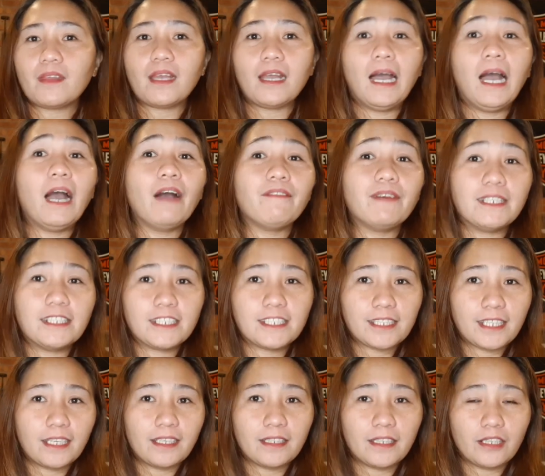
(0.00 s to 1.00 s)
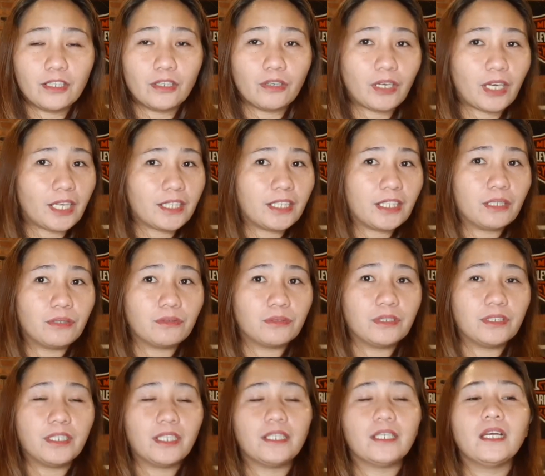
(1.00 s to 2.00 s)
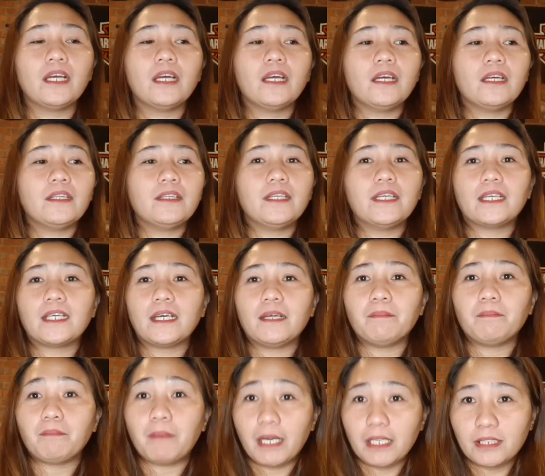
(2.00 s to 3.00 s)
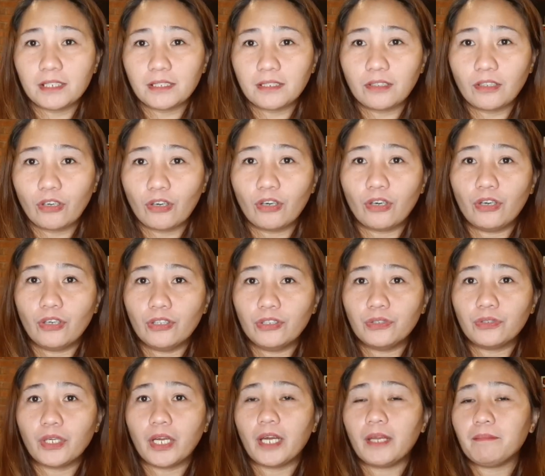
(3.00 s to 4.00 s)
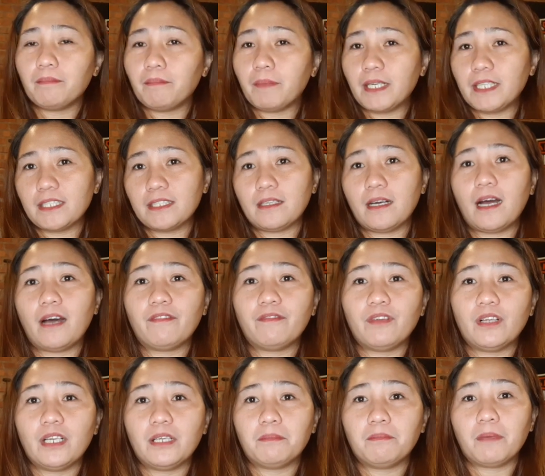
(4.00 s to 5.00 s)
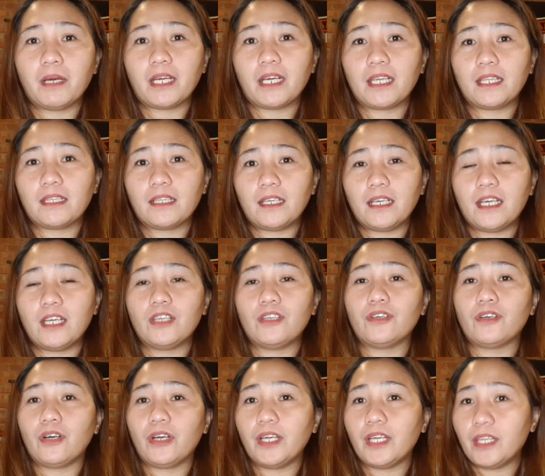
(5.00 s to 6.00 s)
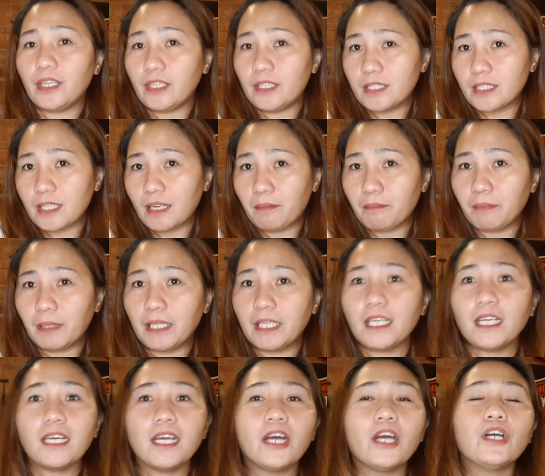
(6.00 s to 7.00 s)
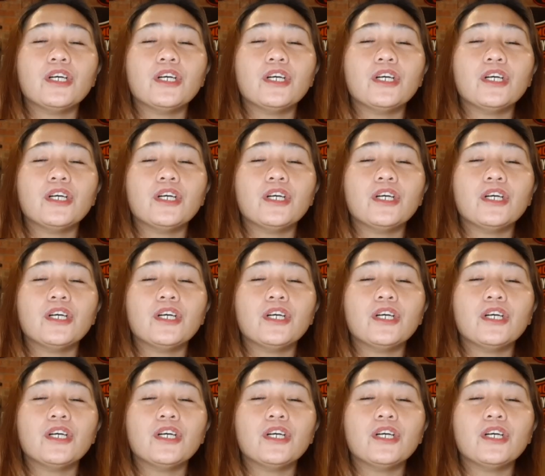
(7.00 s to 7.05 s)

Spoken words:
have a standard or category that they can pass, or you can pass the affiliate marketer in this company.